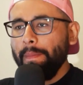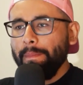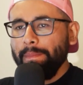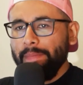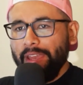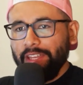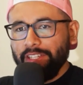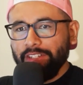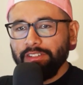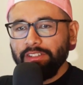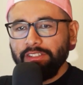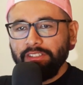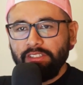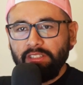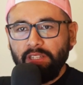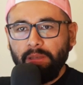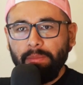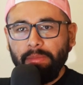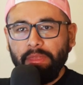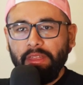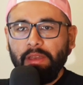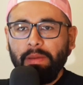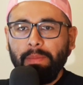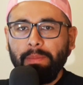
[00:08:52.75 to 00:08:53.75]
Major in
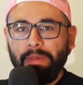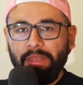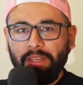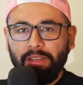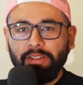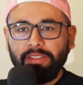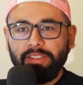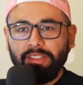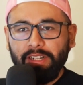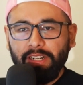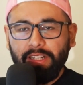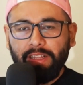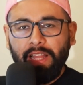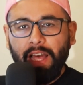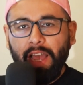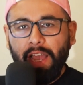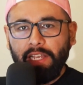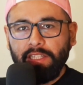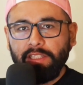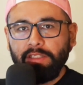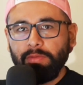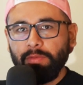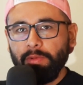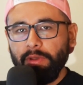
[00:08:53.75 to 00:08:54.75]
something because it
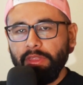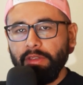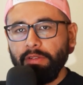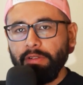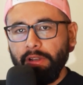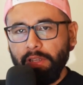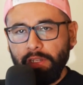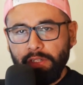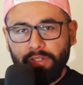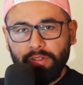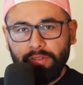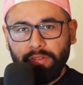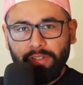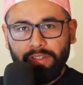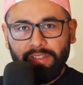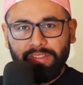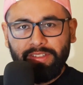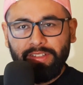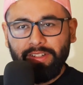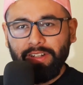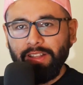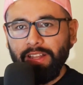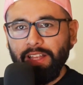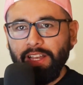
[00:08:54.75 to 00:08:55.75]
aligns with your
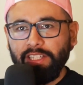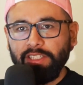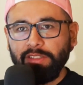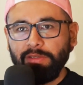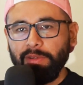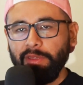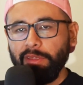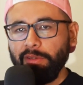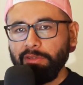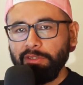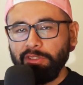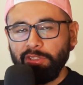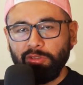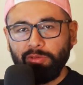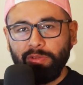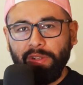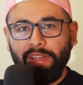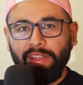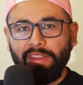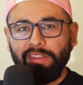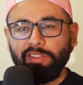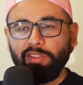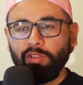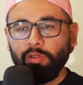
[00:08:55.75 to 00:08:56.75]
interests, it aligns with your
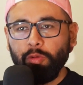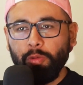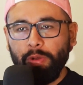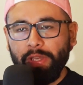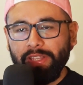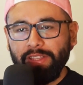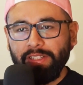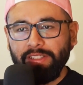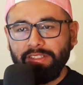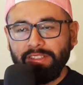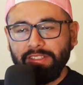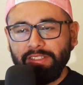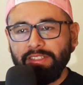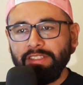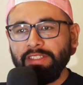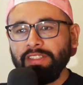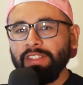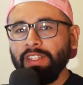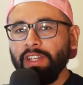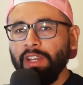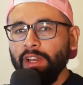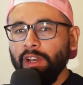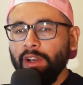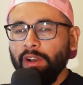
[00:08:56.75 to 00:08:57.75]
strengths, your
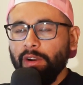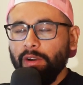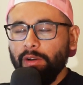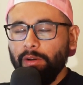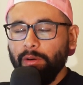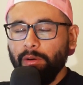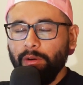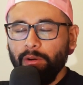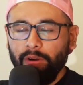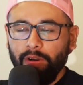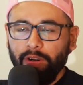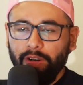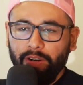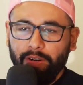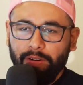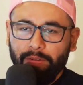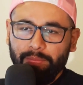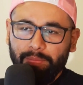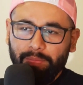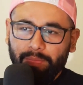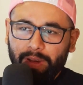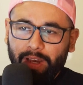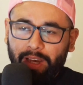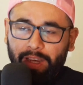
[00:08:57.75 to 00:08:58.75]
weaknesses,
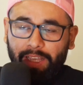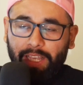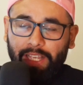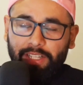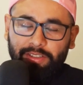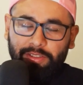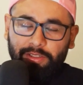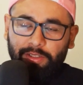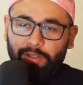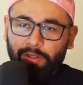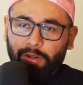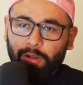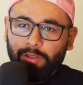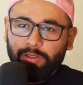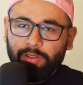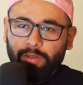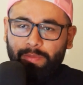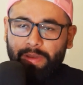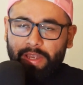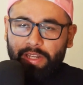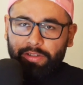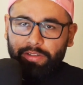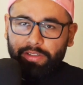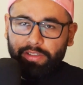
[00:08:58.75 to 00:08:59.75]
or I guess you could
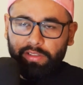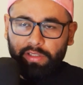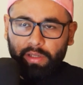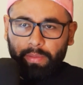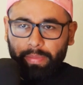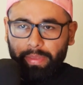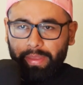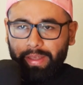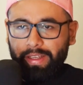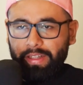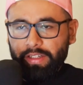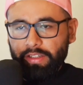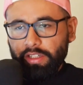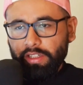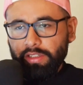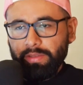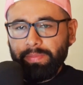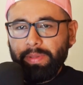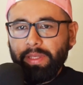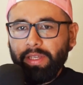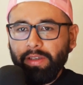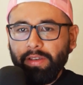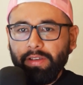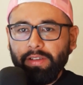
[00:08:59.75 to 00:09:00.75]
also major in something
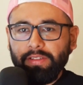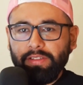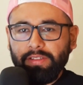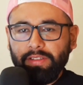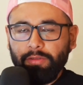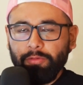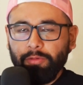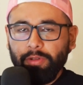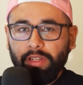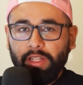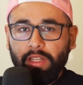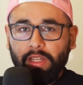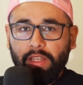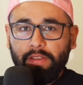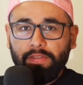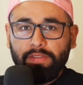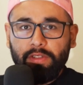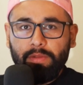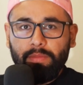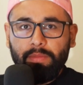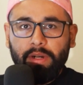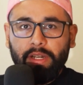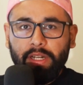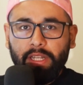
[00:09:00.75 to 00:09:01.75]
just because it really
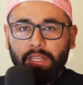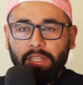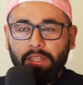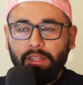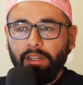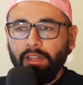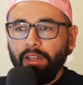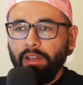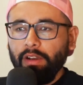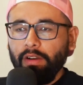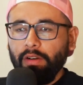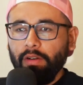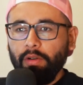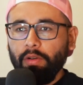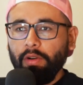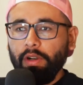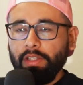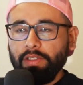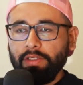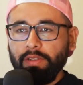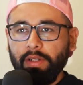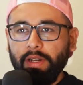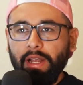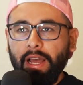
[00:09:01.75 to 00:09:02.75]
gives you money
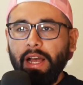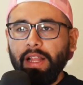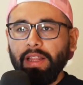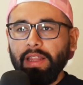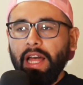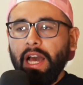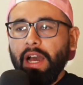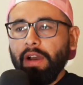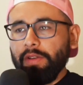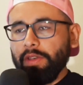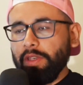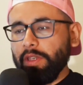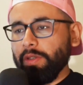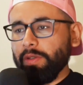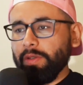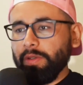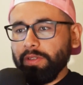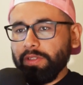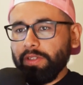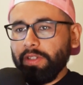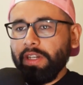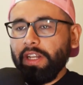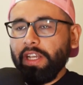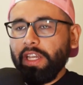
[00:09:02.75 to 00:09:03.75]
or it's gonna allow
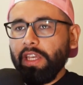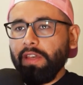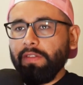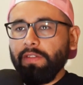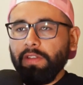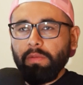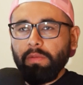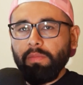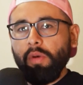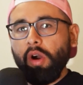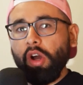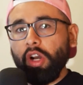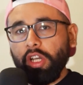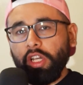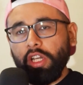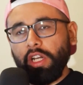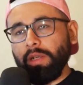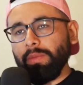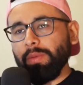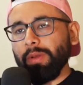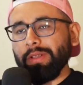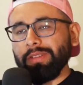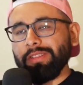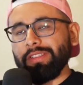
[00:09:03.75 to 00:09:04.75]
you, it's gonna you the
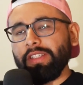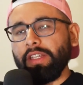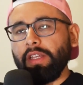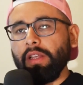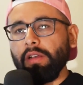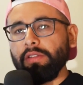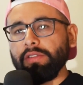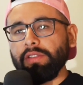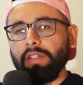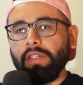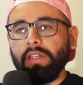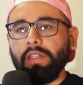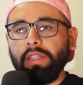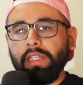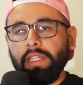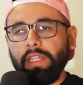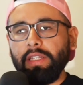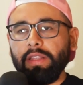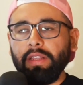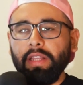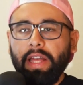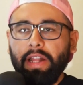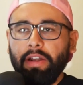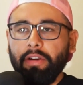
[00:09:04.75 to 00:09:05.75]
marketable skills that you
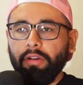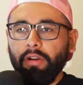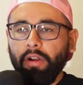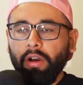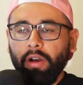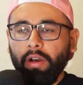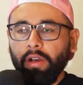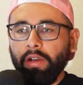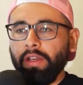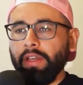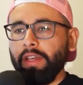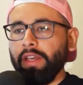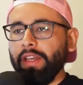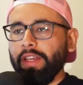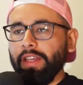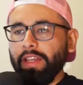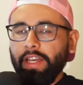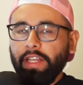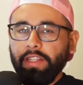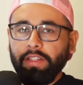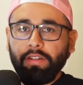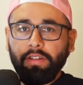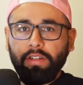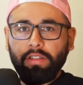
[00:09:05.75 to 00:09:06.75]
need later on
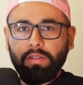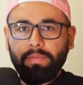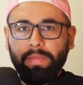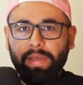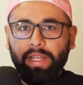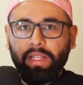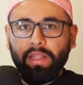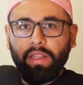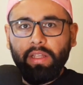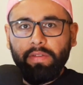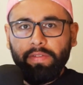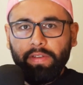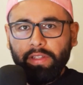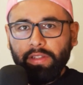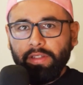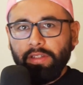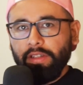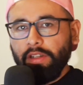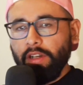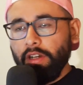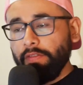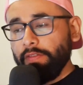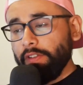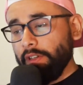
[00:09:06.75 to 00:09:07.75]
in order to make a living,
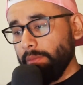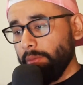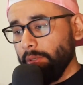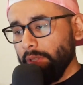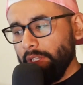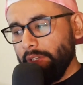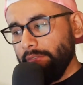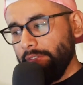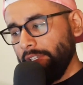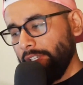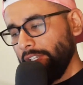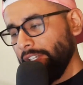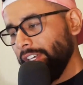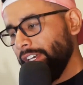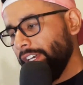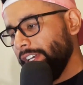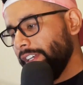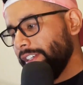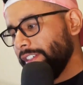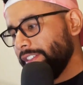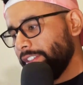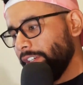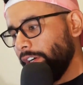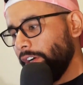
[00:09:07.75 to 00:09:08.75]
comfortable living.
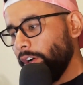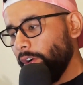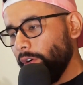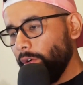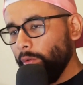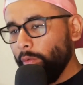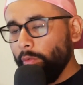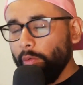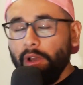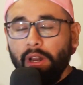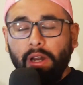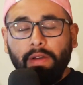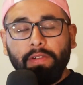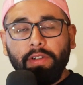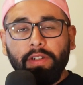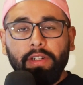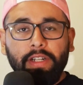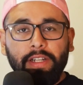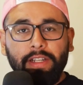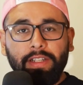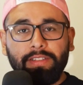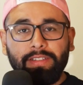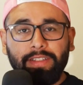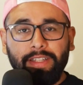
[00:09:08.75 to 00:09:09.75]
So
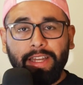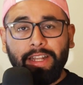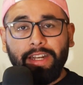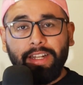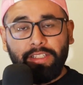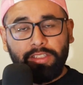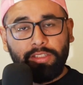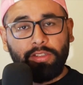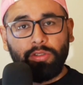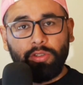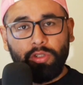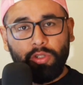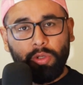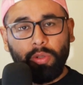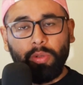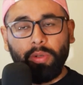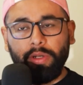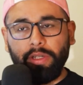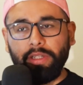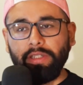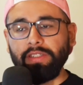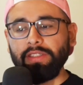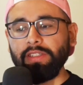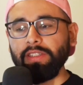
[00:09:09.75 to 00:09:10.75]
whatever it is, it is your
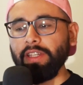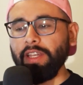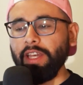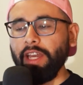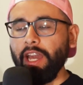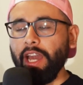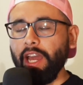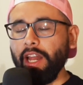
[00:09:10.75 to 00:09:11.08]
choice.